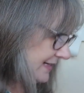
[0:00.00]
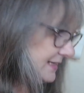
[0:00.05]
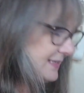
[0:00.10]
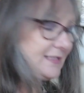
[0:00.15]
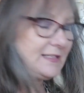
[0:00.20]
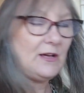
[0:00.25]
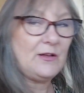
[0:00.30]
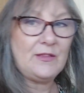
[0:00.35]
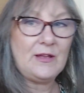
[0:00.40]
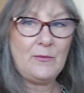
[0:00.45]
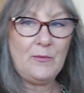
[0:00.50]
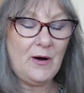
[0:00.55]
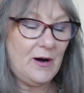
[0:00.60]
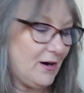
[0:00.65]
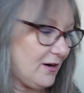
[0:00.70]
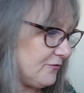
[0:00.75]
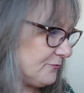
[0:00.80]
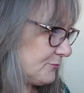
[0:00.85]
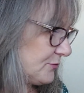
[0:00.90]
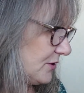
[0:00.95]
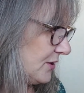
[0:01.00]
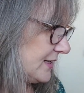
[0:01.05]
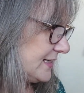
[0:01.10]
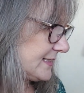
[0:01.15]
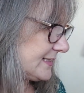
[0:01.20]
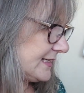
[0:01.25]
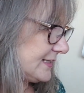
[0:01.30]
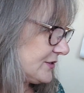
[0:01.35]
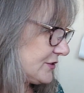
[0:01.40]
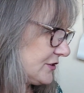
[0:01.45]
So they were half price.
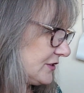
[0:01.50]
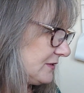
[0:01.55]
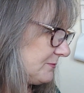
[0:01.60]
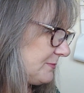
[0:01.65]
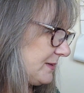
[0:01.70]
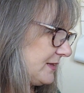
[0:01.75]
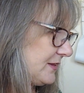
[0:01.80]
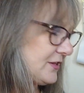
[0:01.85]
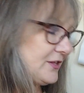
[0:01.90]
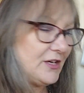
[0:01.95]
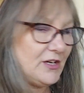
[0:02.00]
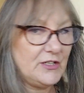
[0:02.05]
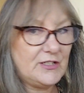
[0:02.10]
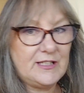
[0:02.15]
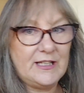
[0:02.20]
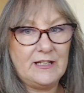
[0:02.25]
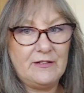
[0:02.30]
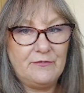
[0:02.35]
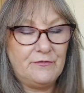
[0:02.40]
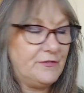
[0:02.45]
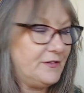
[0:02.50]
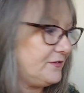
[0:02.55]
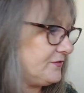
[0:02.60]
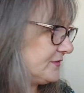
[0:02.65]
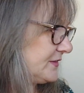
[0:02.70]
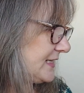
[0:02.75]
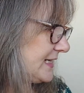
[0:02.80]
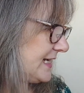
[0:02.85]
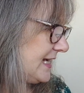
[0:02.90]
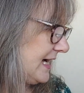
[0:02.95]
They should have been
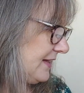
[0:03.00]
£13.50,